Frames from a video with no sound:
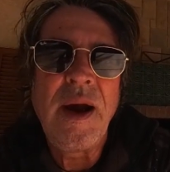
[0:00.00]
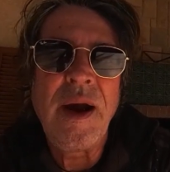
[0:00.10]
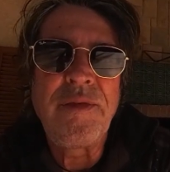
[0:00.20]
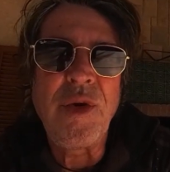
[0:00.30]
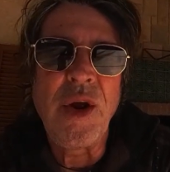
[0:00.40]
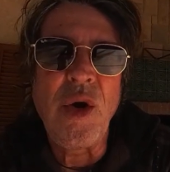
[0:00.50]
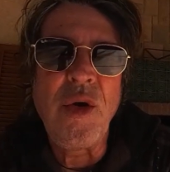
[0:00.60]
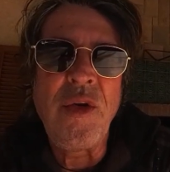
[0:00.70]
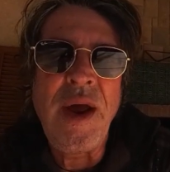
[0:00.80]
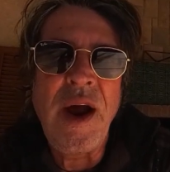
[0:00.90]
I've got it
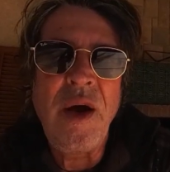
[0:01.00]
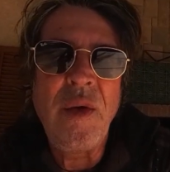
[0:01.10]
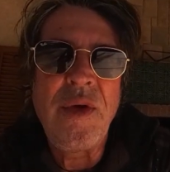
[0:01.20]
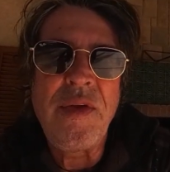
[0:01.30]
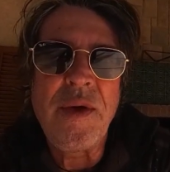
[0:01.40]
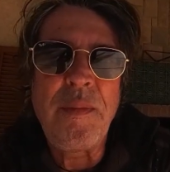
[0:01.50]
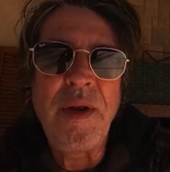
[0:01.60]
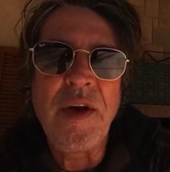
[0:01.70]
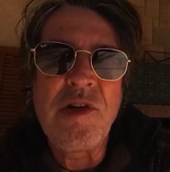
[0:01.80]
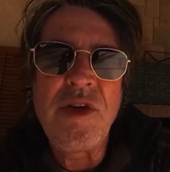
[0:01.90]
on now.
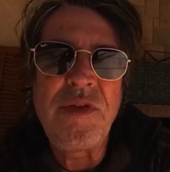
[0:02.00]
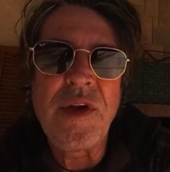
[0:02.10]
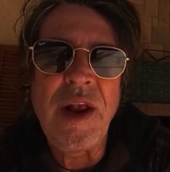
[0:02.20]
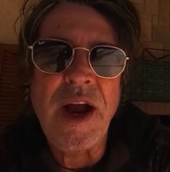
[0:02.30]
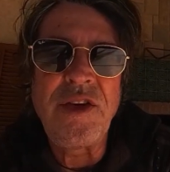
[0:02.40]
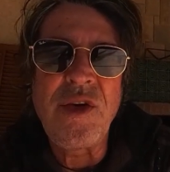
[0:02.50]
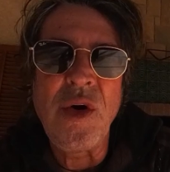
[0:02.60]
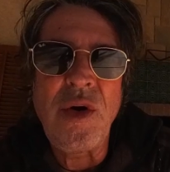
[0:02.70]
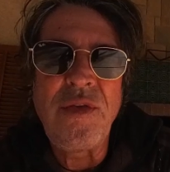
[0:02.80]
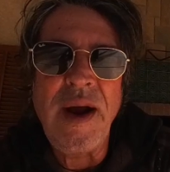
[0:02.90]
The light's
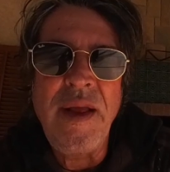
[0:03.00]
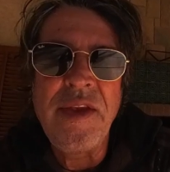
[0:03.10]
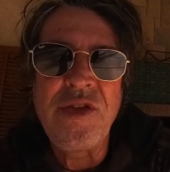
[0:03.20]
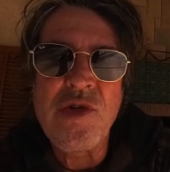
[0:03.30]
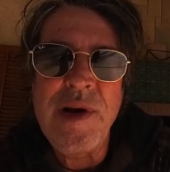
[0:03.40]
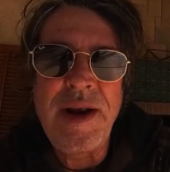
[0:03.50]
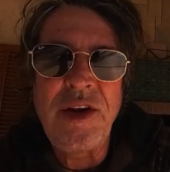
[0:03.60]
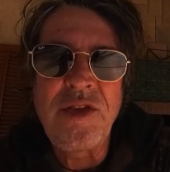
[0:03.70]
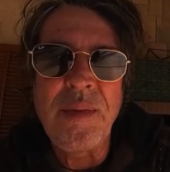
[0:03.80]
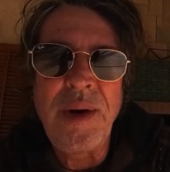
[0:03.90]
gone off and the screen
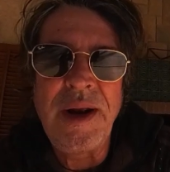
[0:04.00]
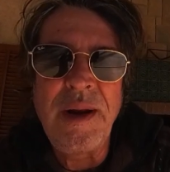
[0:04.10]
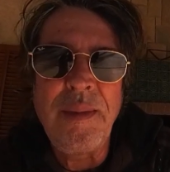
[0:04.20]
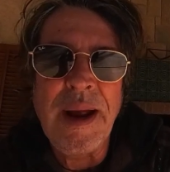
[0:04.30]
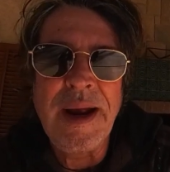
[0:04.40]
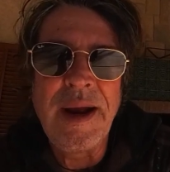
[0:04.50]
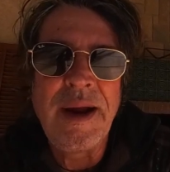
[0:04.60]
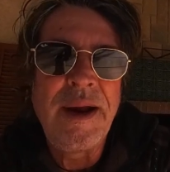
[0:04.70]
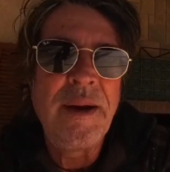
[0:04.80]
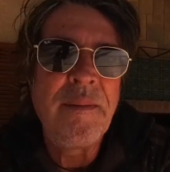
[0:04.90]
is completely blank,
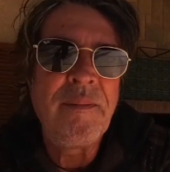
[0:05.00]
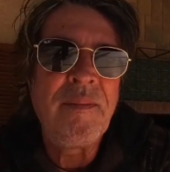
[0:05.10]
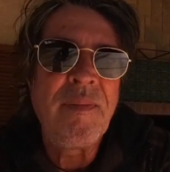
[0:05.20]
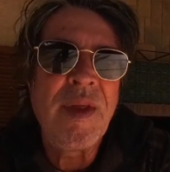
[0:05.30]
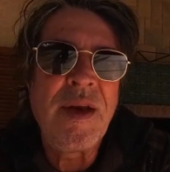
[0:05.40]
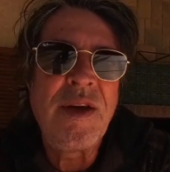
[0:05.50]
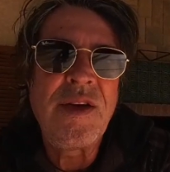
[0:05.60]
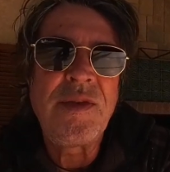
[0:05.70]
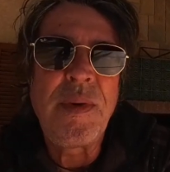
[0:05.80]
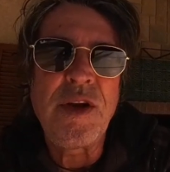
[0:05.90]

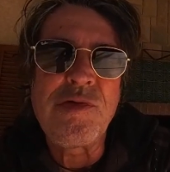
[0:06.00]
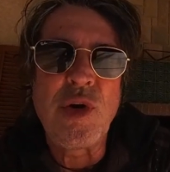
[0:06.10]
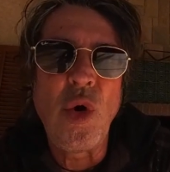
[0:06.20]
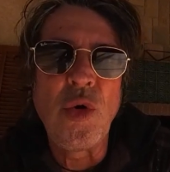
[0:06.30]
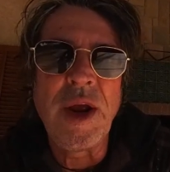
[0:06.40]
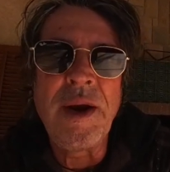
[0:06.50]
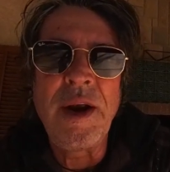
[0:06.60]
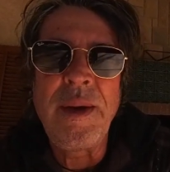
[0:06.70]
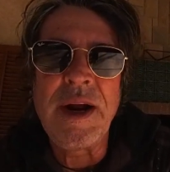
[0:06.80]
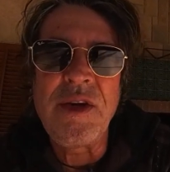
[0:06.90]
but it's recording, I
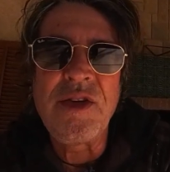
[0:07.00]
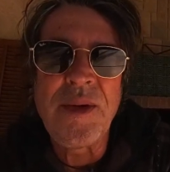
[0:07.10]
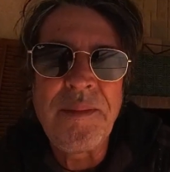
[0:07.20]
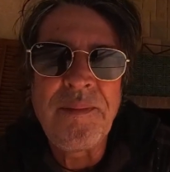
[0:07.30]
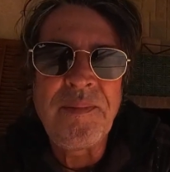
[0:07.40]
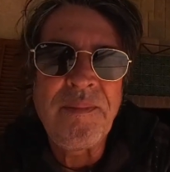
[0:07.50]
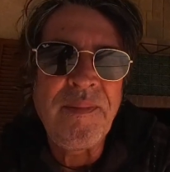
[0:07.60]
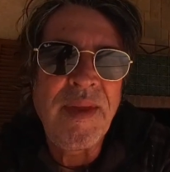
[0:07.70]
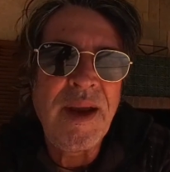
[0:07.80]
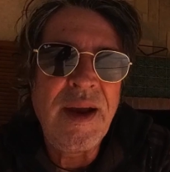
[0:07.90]
know it is.
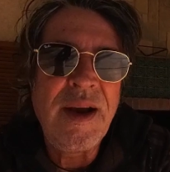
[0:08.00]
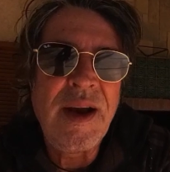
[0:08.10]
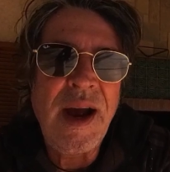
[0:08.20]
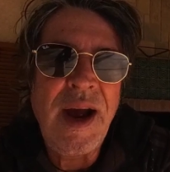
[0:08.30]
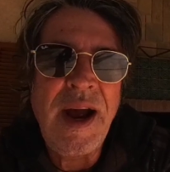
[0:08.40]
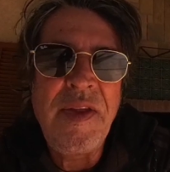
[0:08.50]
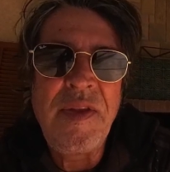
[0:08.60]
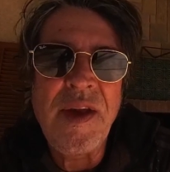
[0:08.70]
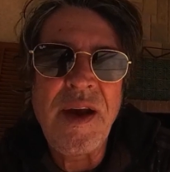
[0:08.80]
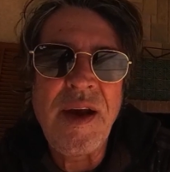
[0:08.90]

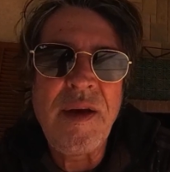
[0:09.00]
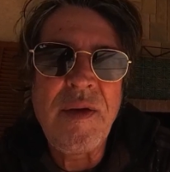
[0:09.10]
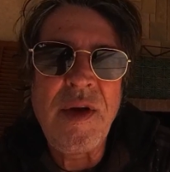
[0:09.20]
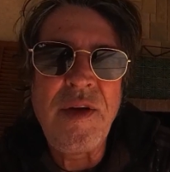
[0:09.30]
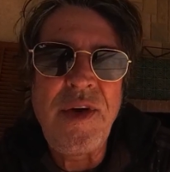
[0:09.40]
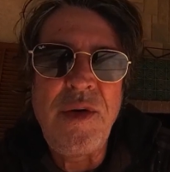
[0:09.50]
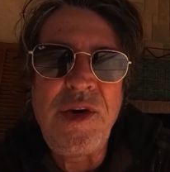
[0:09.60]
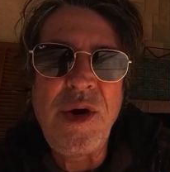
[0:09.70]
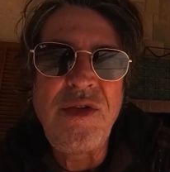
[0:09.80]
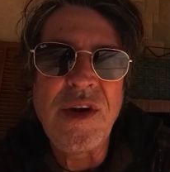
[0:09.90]
And if you
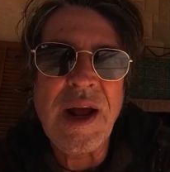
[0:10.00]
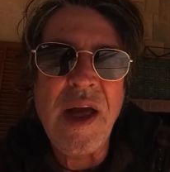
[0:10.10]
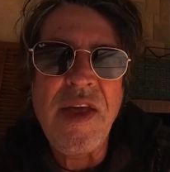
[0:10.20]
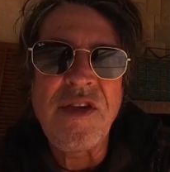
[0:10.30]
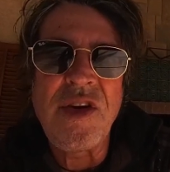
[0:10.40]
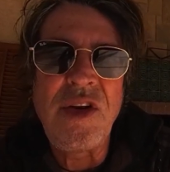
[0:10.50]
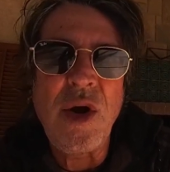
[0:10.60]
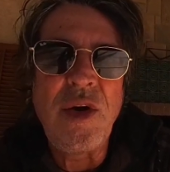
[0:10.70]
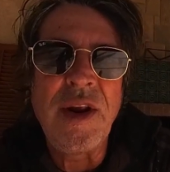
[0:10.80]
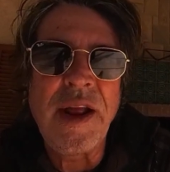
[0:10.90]
use it like this and you
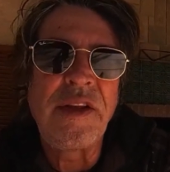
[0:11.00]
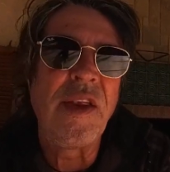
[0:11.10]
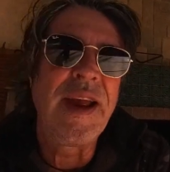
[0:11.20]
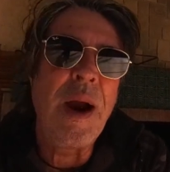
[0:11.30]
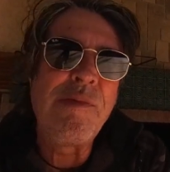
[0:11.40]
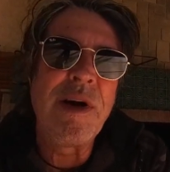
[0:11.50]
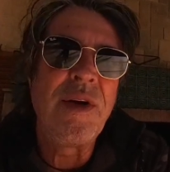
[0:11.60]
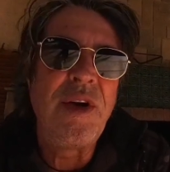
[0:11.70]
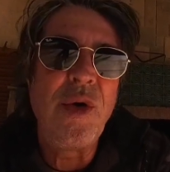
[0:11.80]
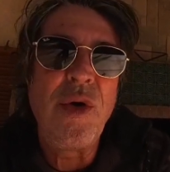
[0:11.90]
don't connect to the
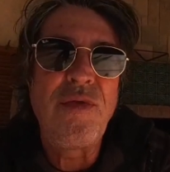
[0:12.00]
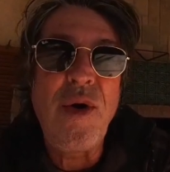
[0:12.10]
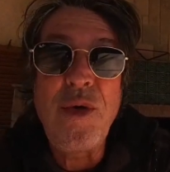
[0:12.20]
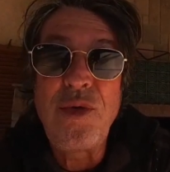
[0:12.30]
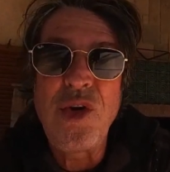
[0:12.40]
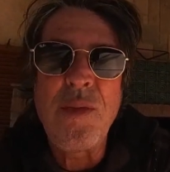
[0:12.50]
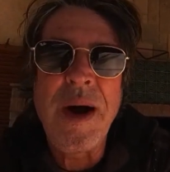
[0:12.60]
camera, your phone too